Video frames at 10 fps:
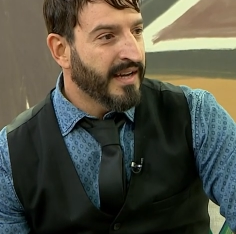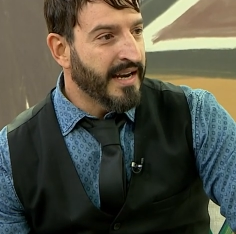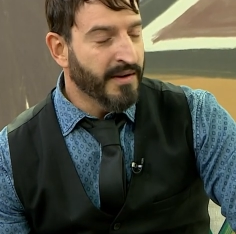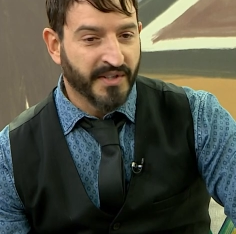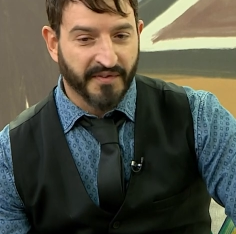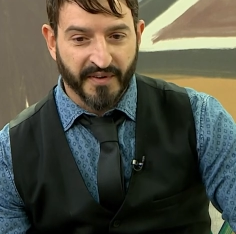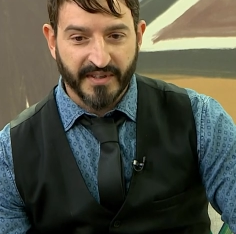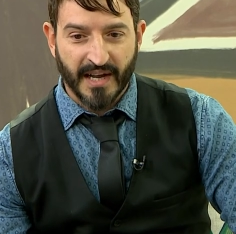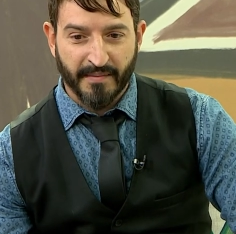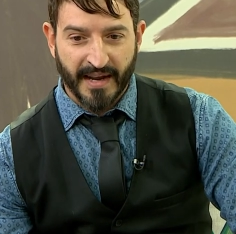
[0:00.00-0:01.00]
and it was the
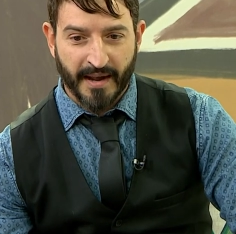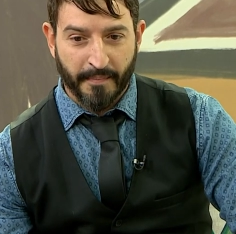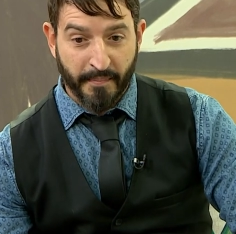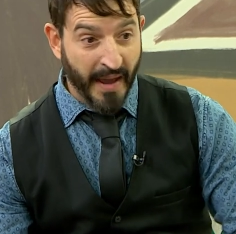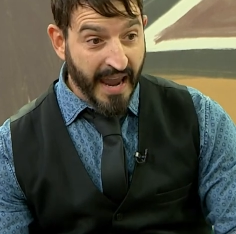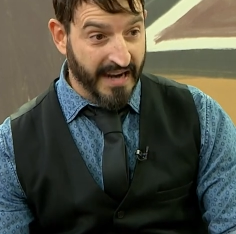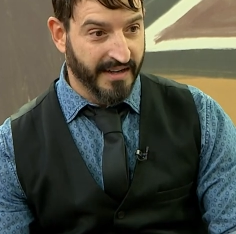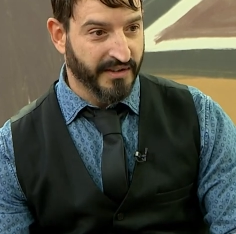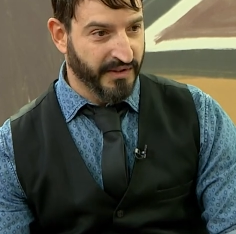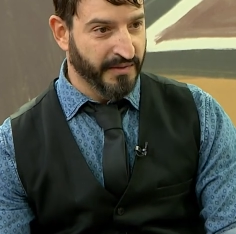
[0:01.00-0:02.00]
first time I got
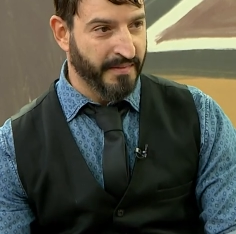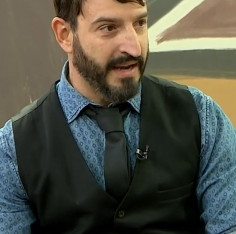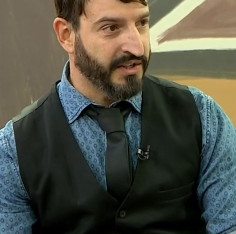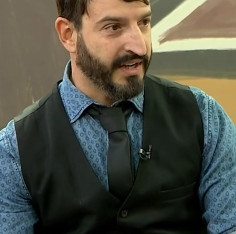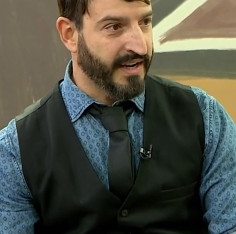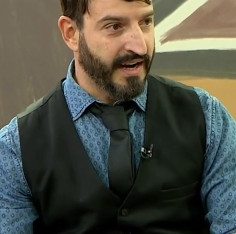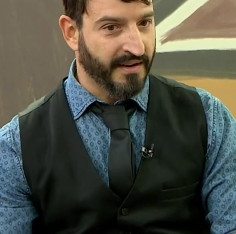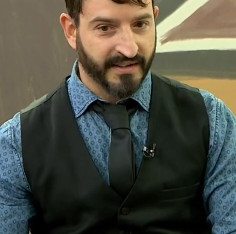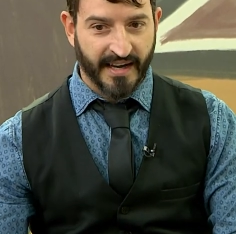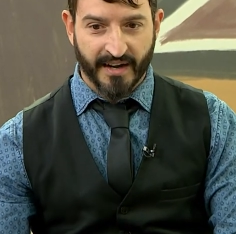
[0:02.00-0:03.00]
paid to do magic, and
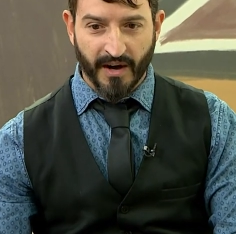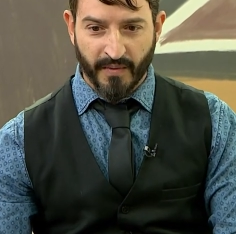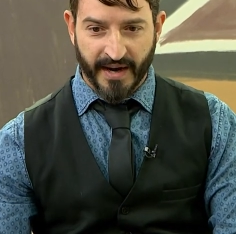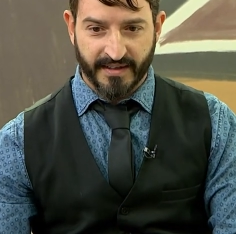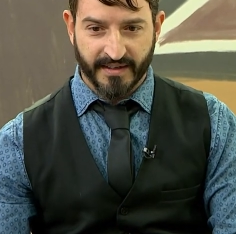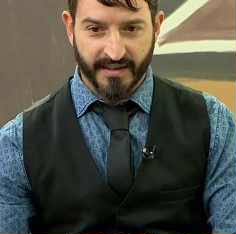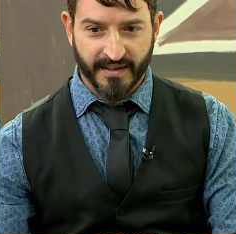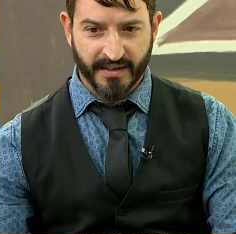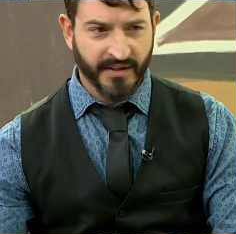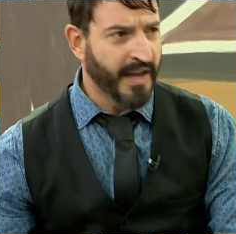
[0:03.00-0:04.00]
I was like, oh wait.
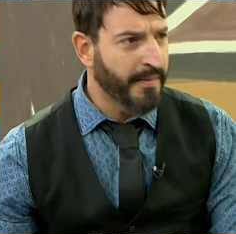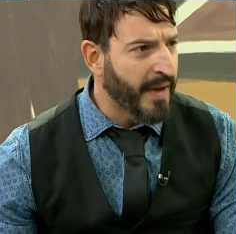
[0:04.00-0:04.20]
You